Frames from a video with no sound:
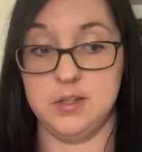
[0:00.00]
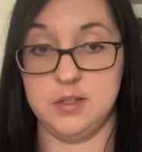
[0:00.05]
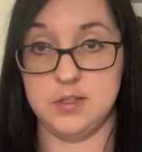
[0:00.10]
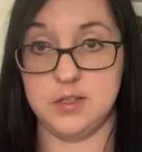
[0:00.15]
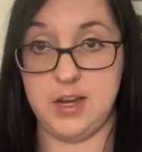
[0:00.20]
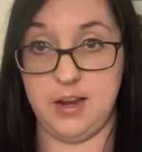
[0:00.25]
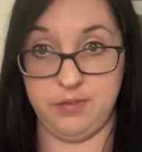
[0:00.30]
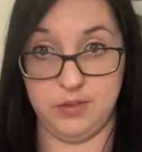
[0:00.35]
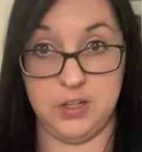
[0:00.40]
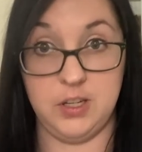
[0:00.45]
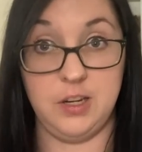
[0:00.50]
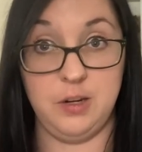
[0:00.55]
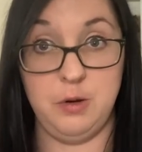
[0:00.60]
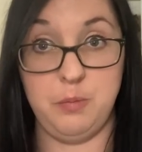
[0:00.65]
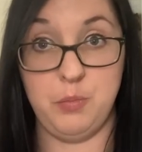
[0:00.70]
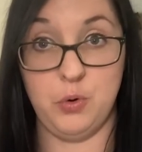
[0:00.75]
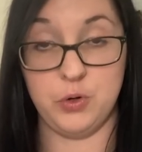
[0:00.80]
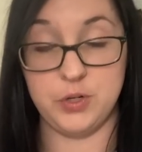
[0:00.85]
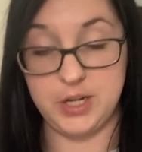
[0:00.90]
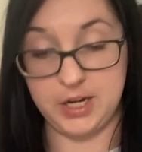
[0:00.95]
Definitely need
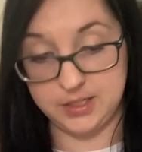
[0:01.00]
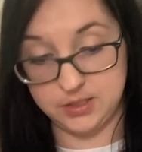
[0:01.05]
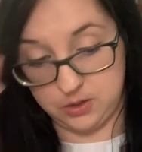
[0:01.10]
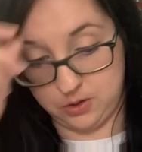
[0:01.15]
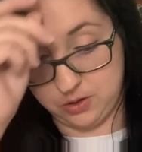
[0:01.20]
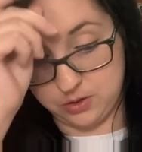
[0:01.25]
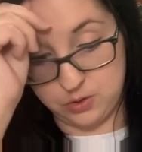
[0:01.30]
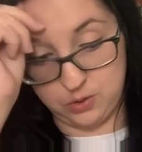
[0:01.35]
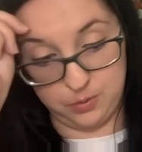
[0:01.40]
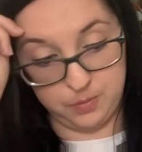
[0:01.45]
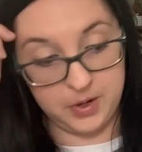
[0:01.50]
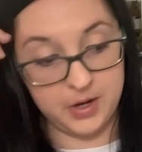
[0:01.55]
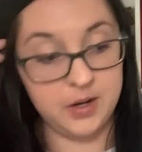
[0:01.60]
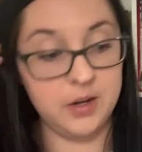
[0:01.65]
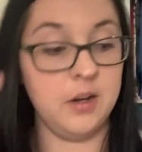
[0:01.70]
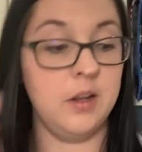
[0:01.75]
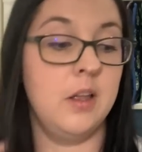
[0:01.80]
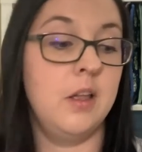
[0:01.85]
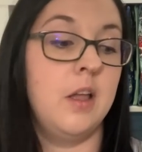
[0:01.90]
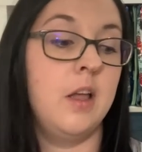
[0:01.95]
more days in October.
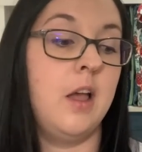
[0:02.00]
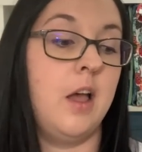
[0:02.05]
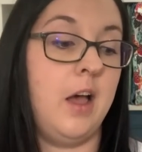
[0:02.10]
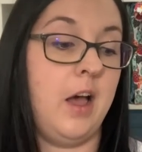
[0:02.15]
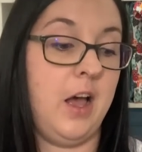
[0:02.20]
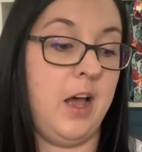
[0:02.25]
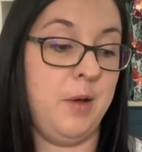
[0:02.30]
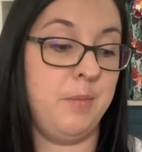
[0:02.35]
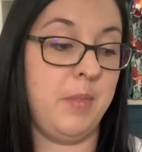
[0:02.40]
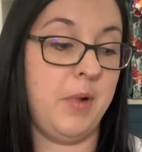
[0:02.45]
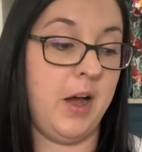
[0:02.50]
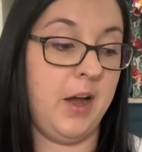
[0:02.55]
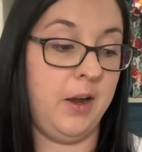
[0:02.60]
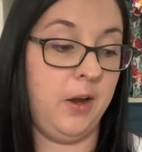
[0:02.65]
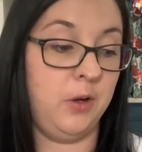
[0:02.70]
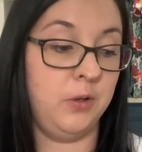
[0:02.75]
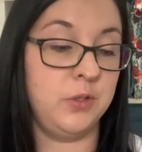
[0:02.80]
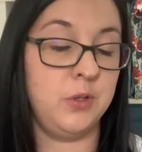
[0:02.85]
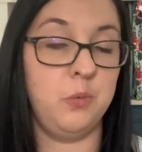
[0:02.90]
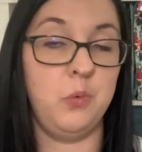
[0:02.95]
Um, I
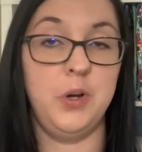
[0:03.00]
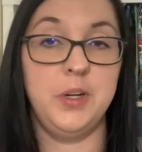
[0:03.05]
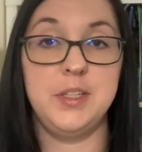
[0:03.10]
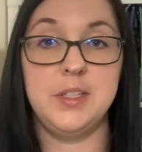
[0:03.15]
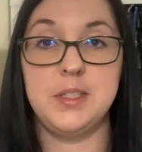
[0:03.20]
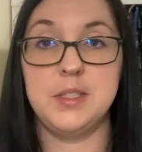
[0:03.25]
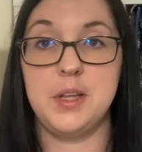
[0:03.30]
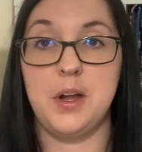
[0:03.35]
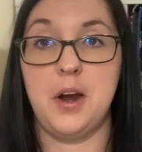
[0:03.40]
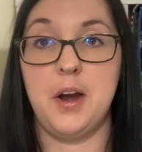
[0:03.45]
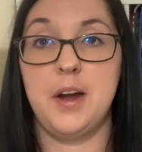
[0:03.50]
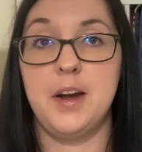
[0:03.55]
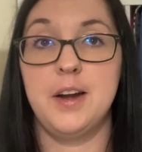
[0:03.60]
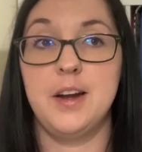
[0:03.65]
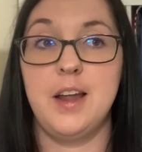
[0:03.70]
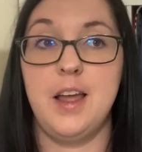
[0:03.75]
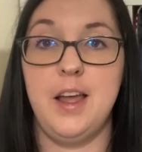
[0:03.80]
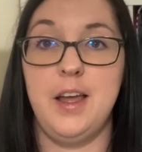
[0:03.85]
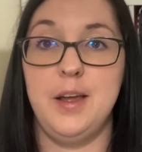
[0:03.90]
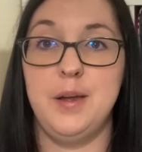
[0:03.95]
also want to start
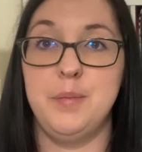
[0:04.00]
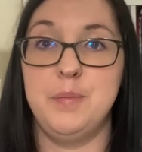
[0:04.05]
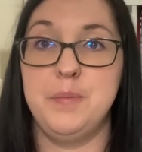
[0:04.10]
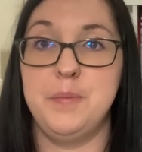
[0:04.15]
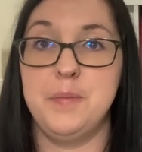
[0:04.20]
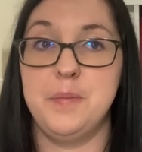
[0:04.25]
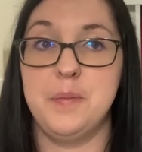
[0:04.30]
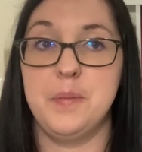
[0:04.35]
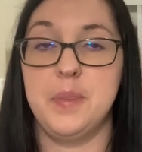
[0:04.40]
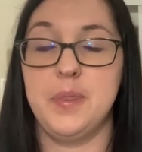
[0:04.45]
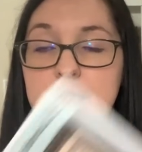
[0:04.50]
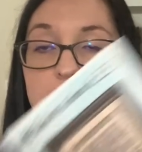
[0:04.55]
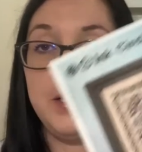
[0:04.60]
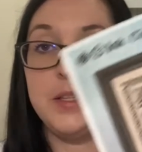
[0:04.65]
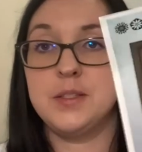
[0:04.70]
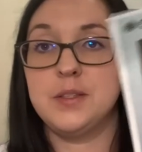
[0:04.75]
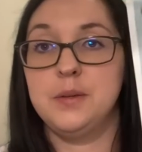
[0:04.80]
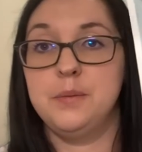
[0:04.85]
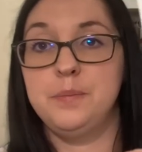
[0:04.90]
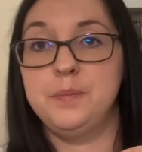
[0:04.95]
um,
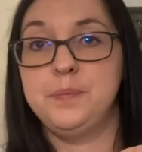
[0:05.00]
this.